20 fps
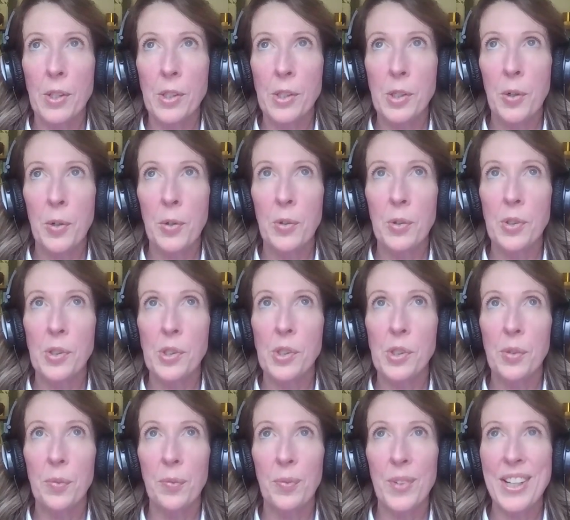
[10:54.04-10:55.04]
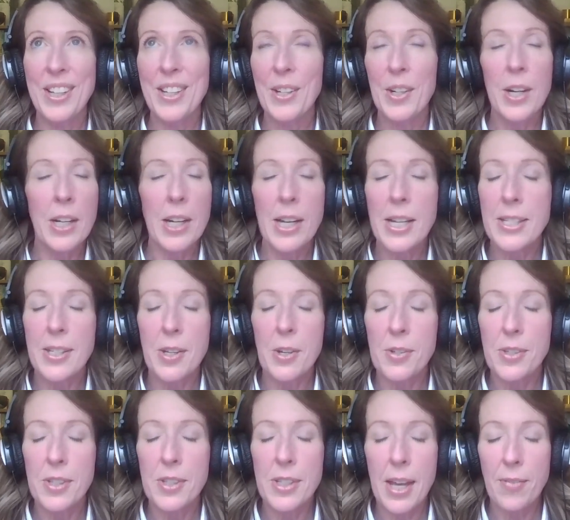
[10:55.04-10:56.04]
don't, let's
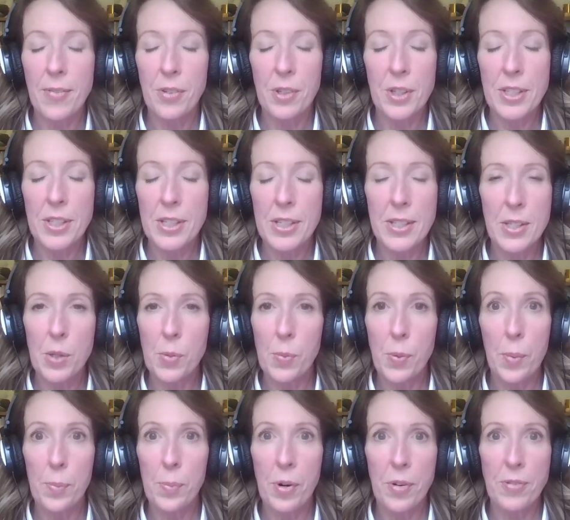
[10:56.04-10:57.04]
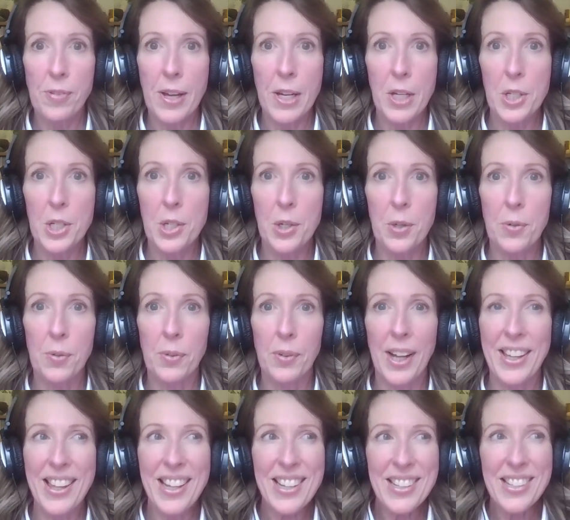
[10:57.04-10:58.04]
say, for instance, the word professional,
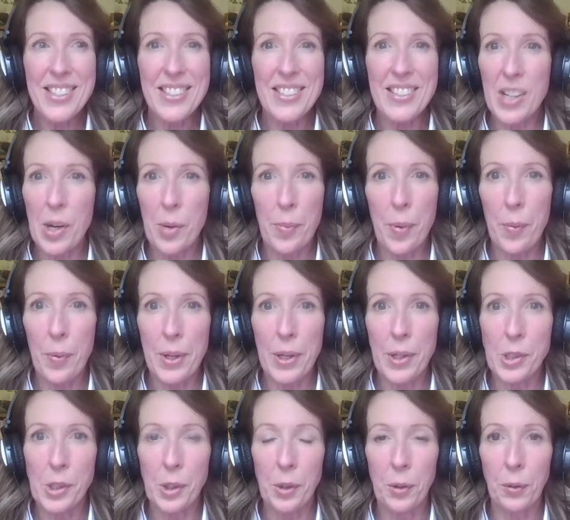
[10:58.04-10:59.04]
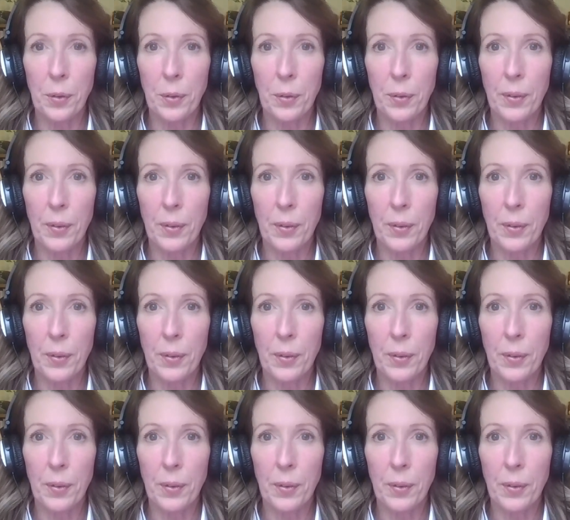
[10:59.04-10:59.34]
like that doesn't tell me what you do.